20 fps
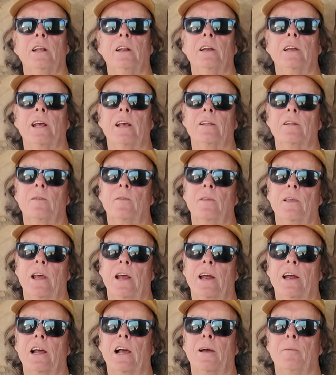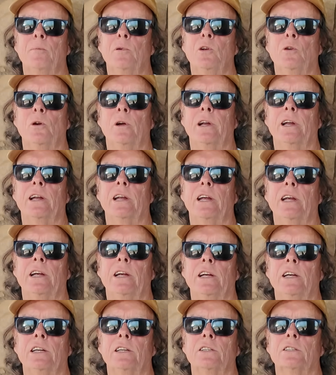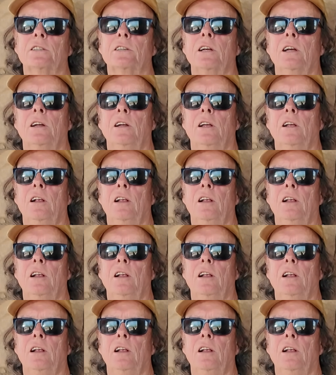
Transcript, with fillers: Then the other thing I'm doing is,